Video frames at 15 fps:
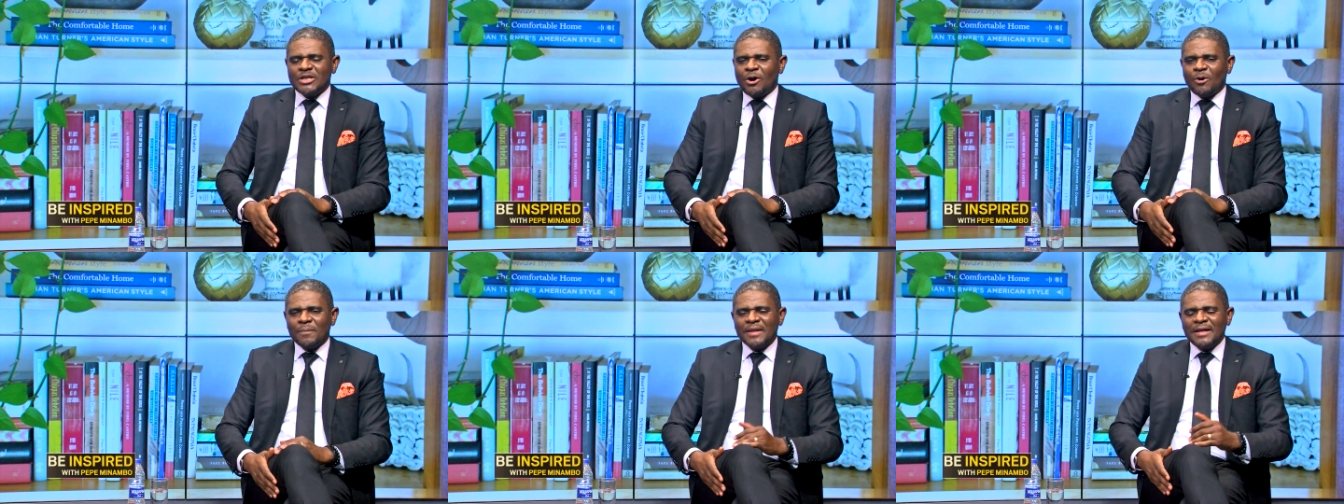
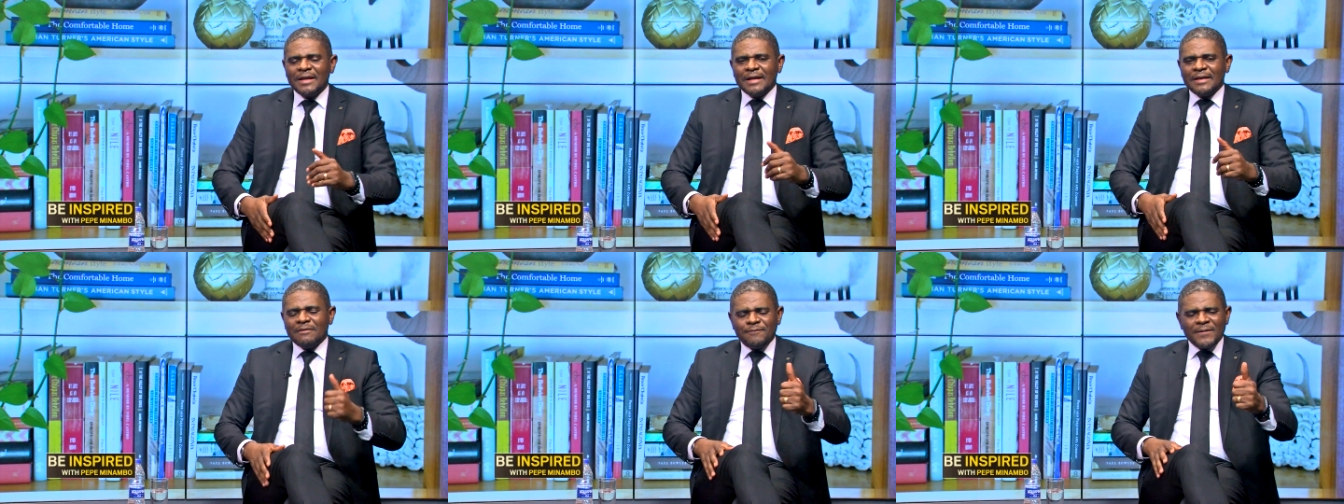Now,
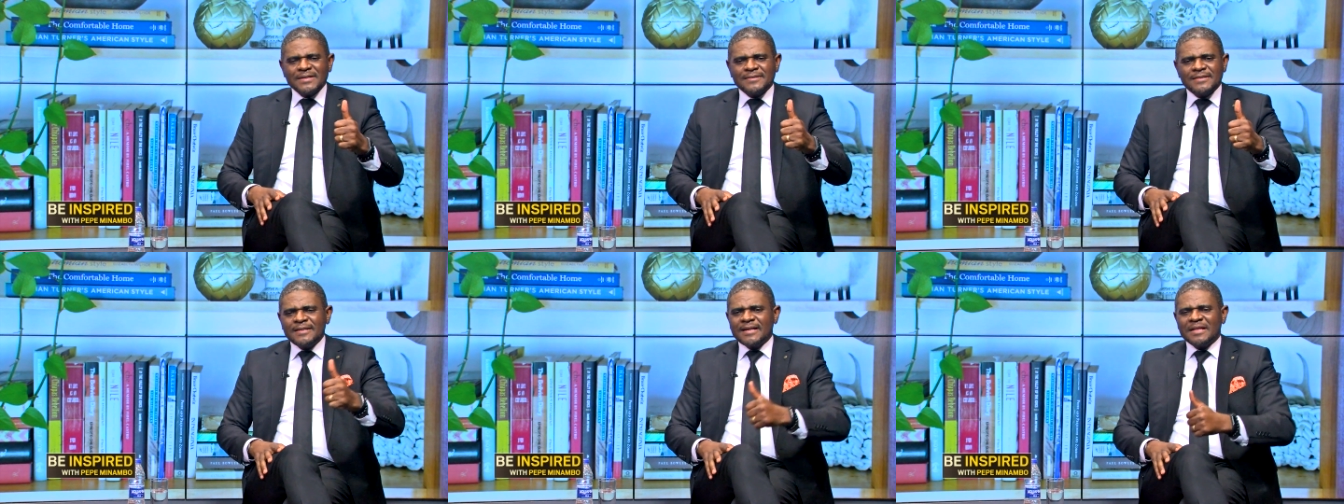the
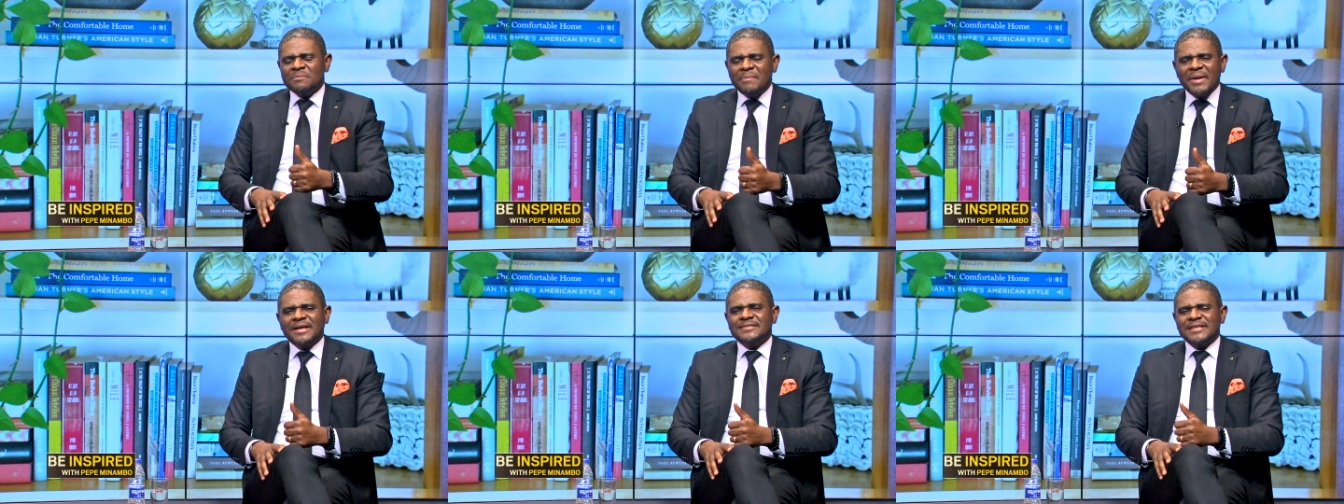first thing that
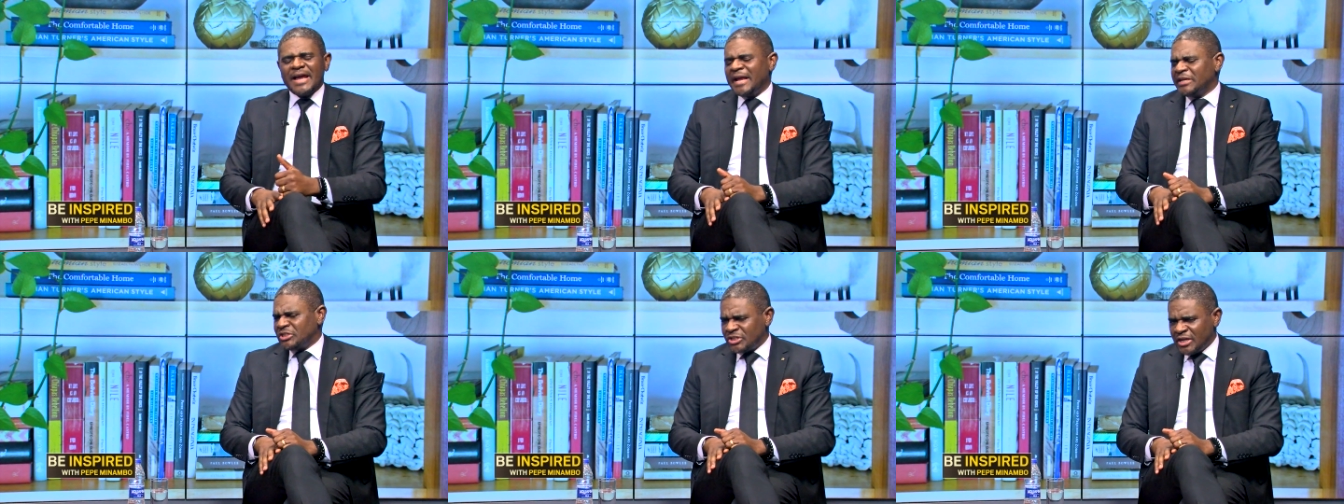makes
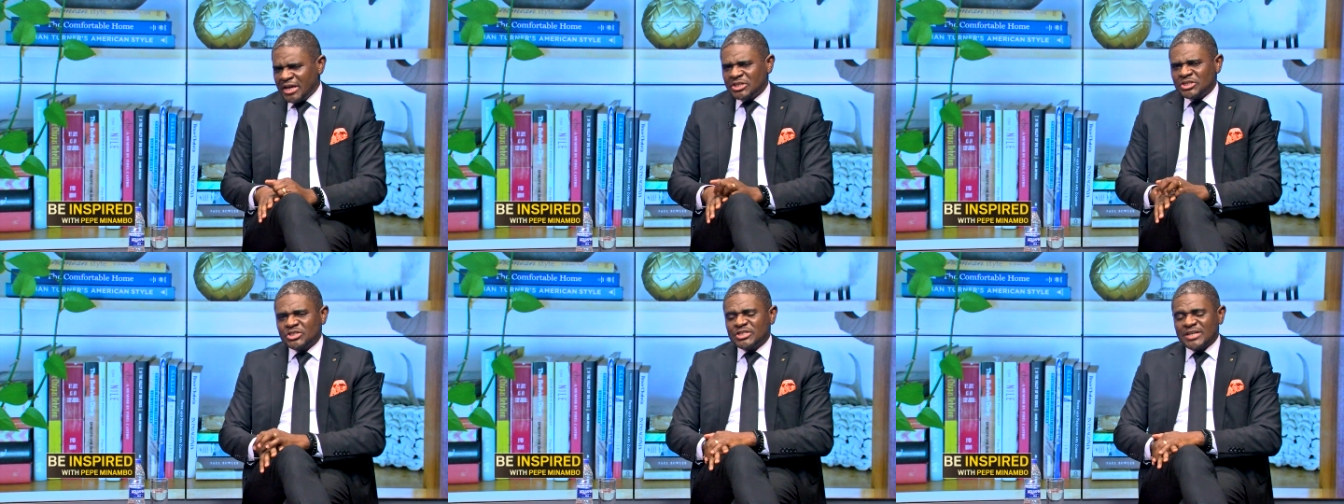a
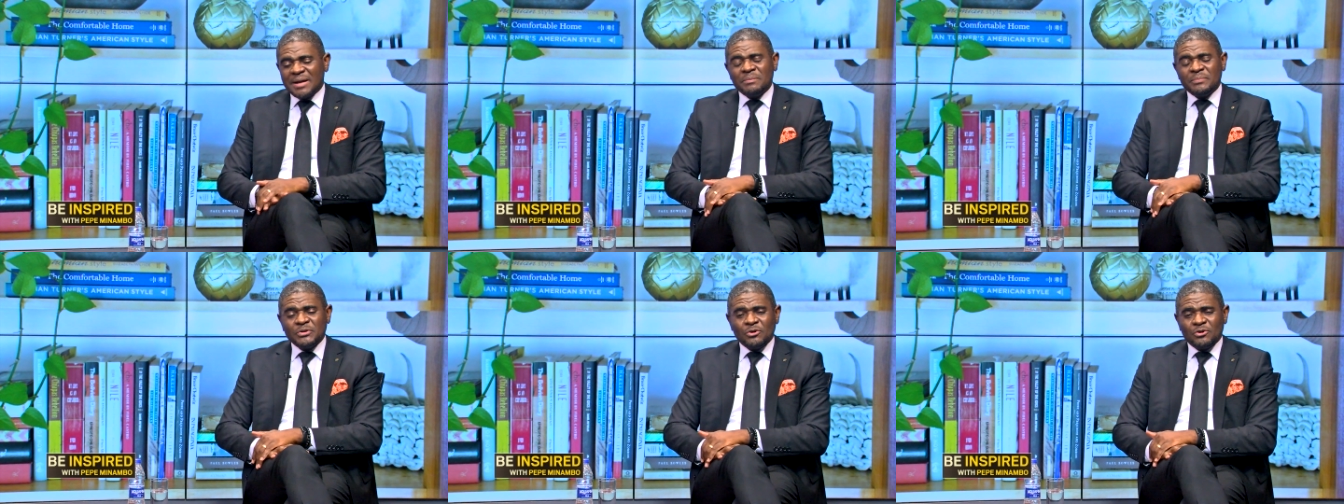change
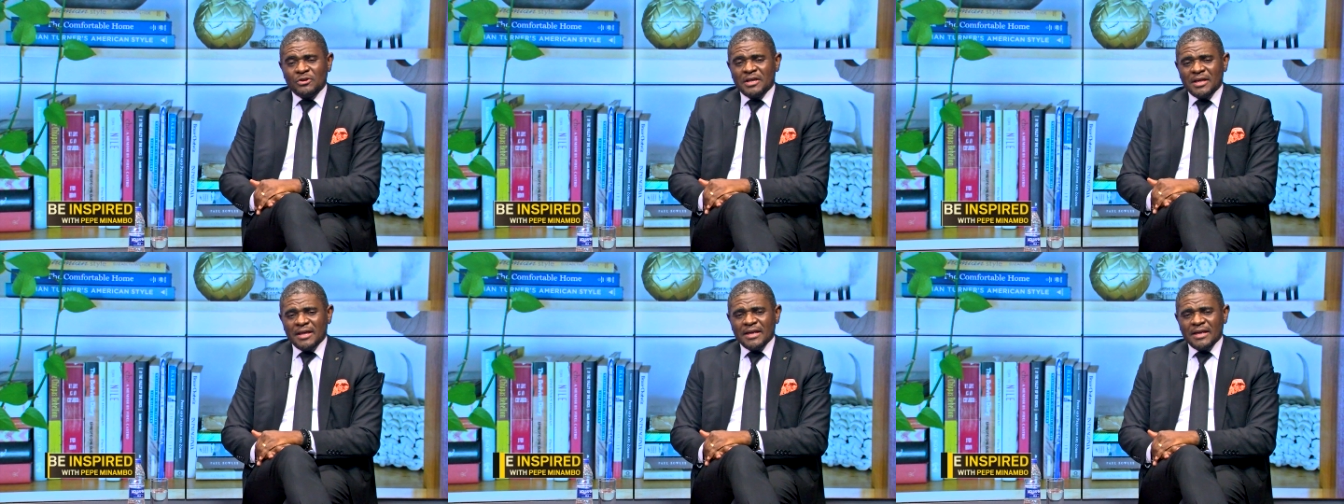champion